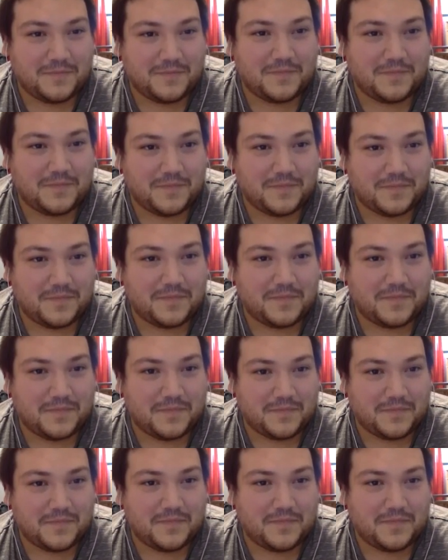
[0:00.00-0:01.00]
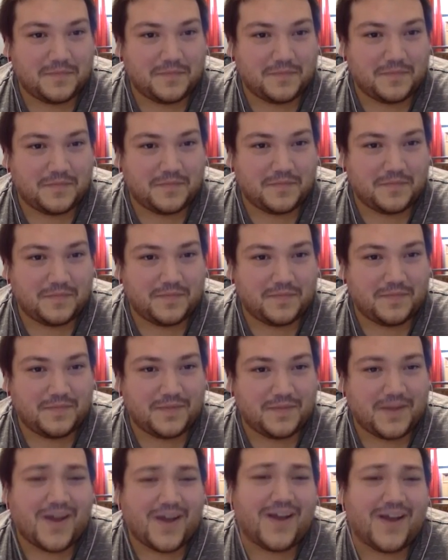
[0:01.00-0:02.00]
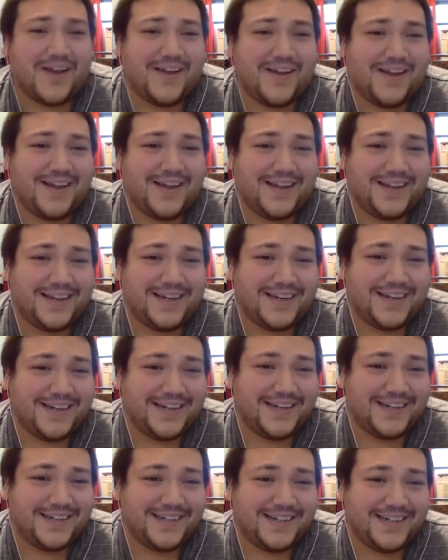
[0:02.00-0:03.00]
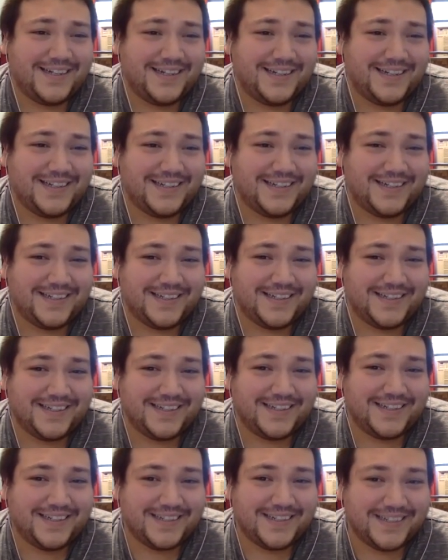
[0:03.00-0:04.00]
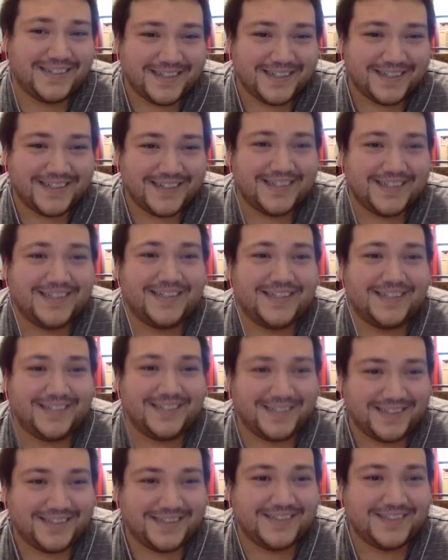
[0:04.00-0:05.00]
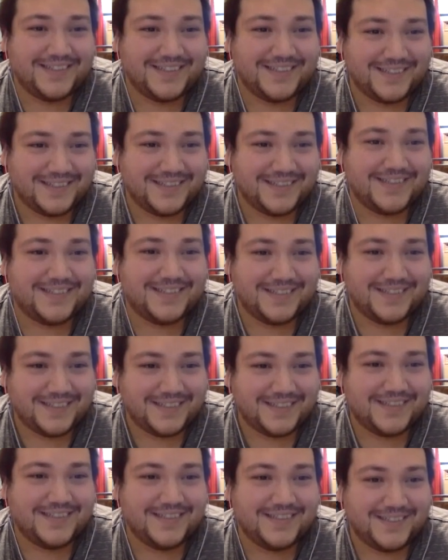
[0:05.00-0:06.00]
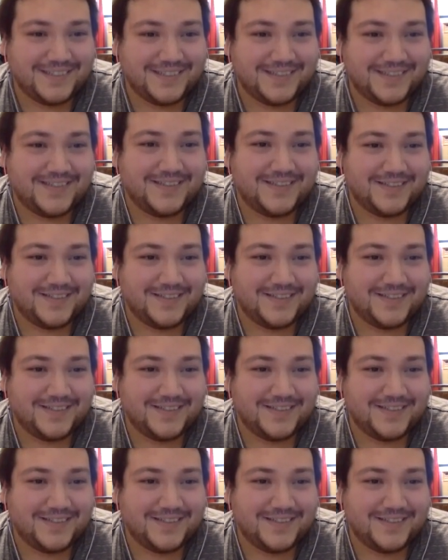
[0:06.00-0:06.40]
(not speaking)